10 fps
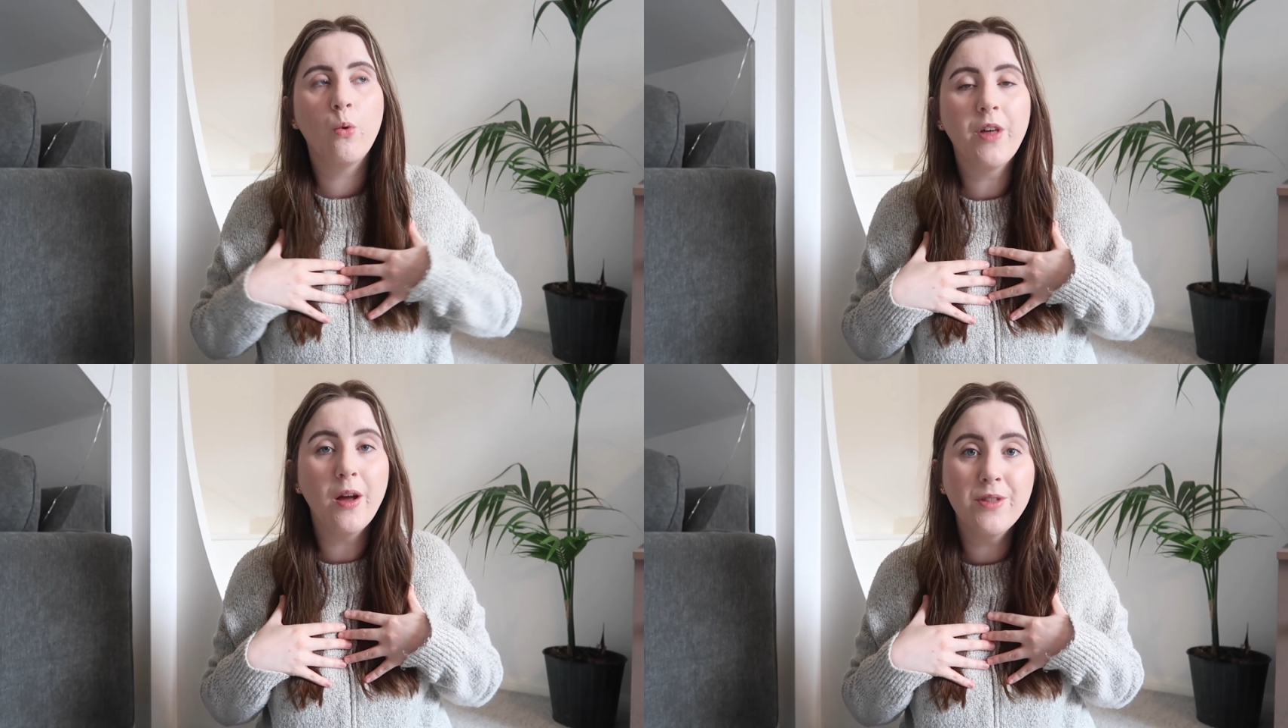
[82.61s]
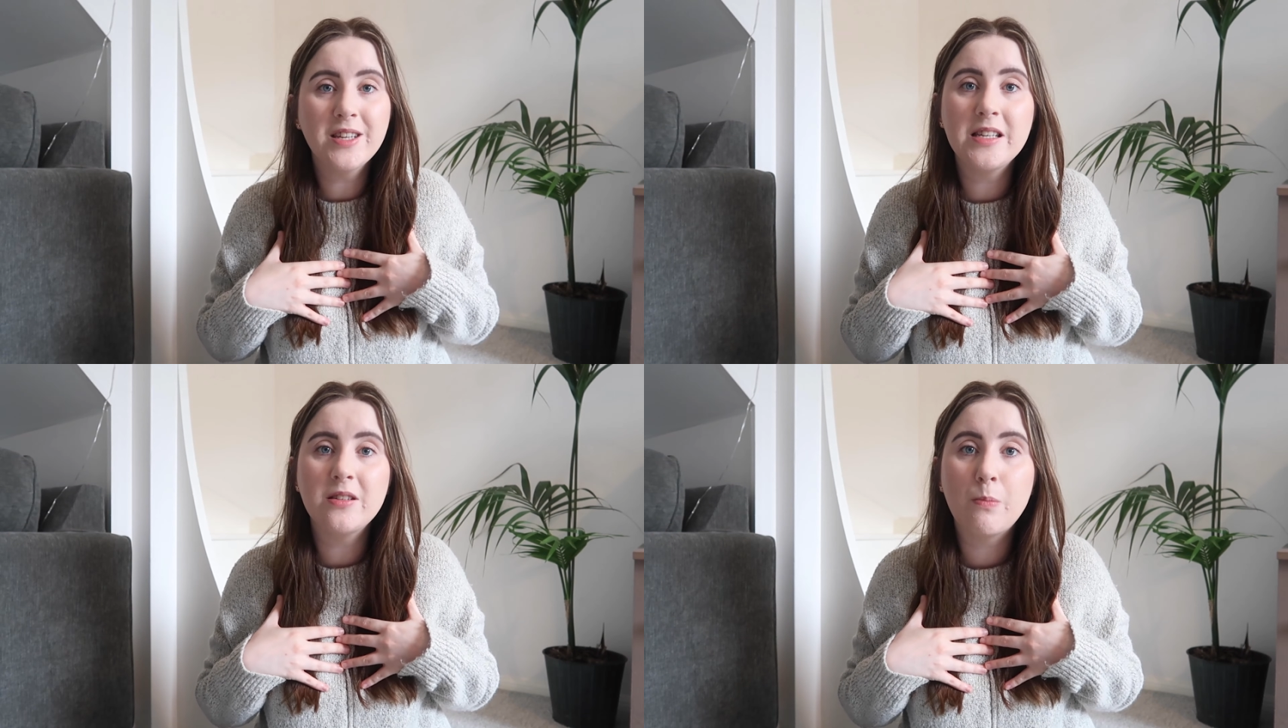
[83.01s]
Although
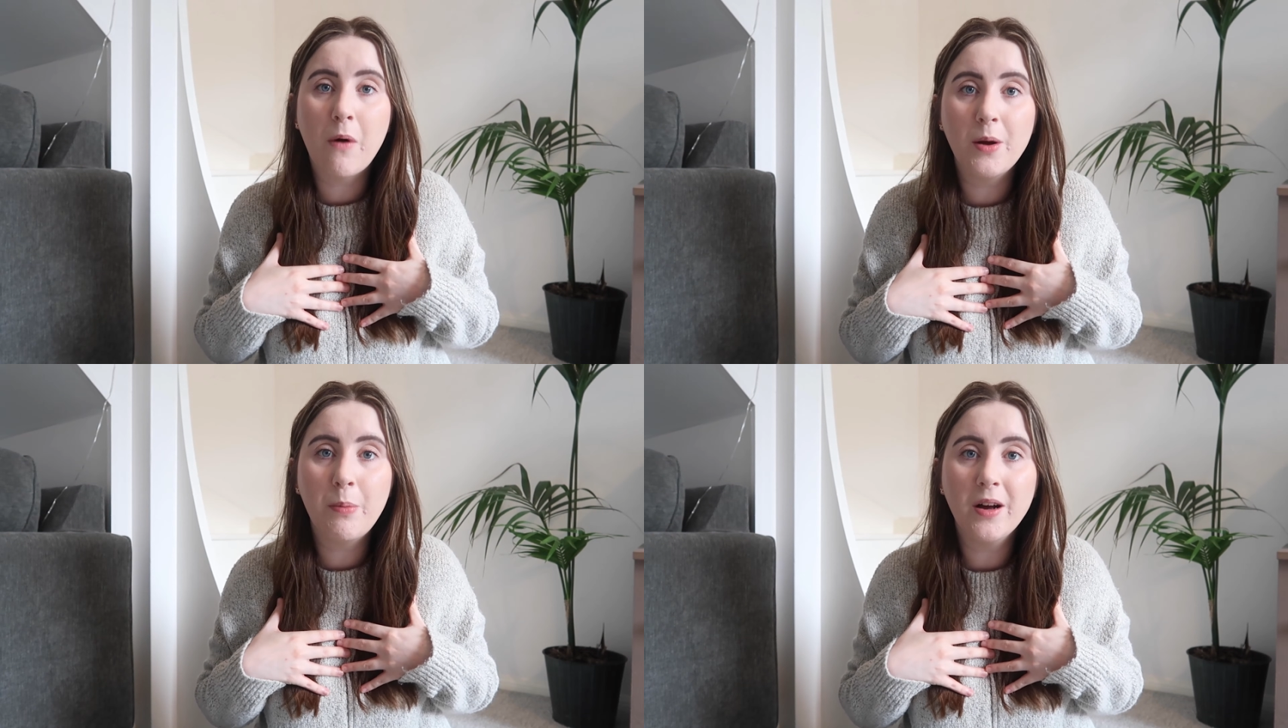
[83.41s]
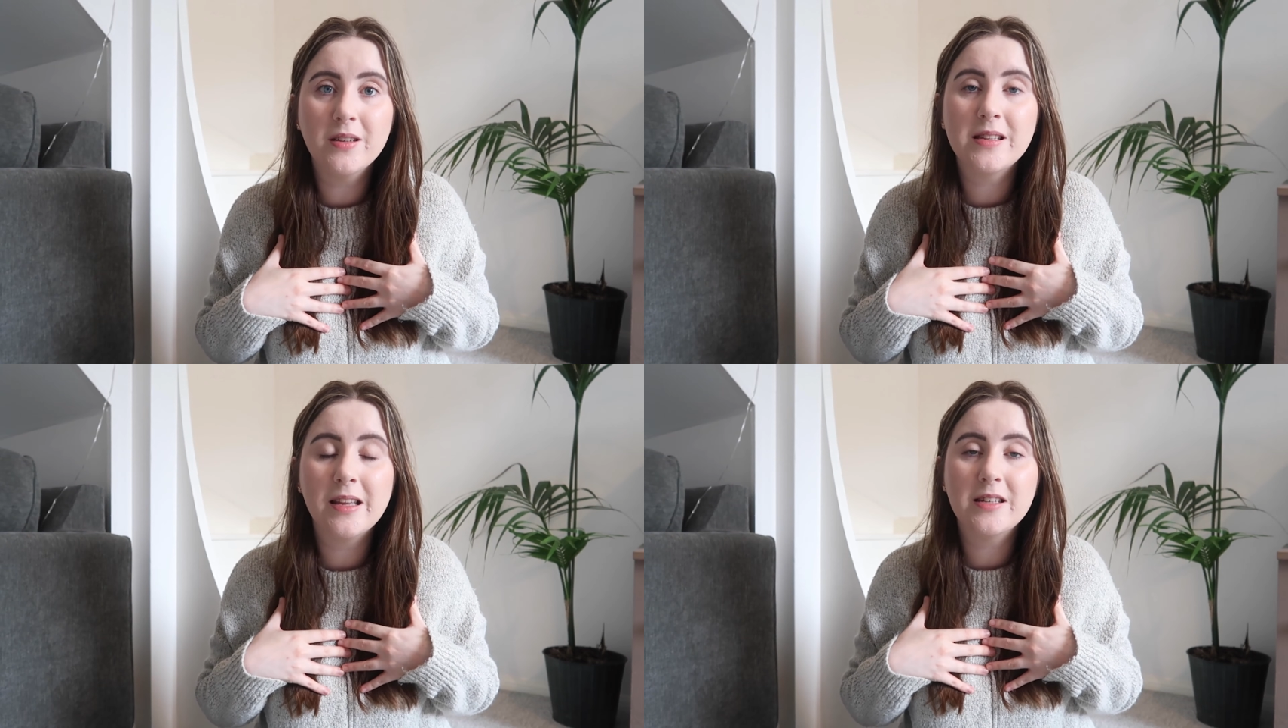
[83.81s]
this is my
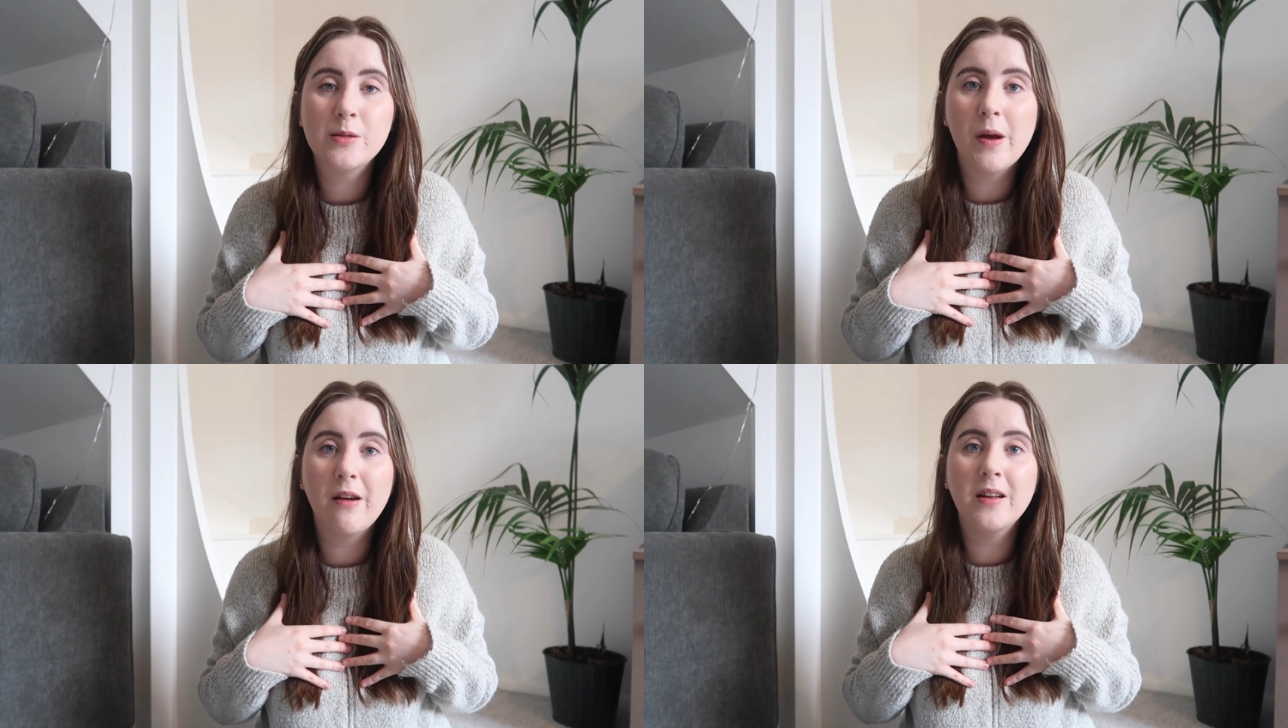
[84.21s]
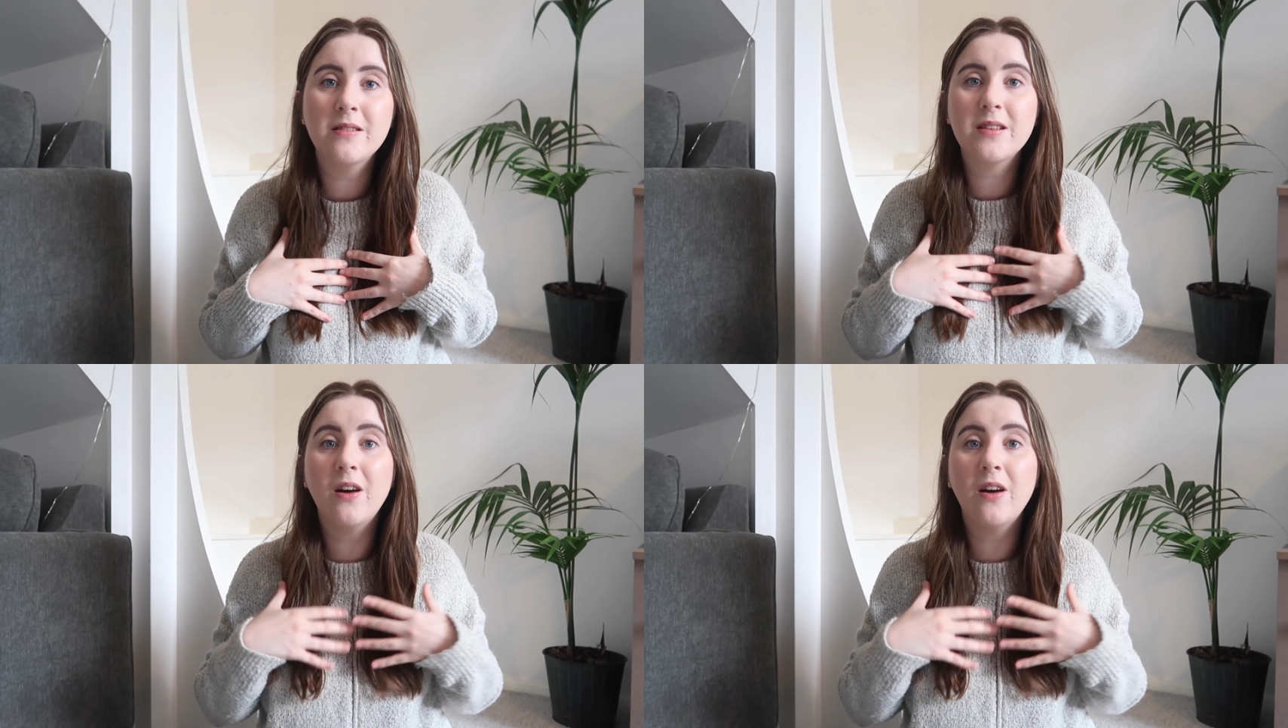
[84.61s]
personal experience,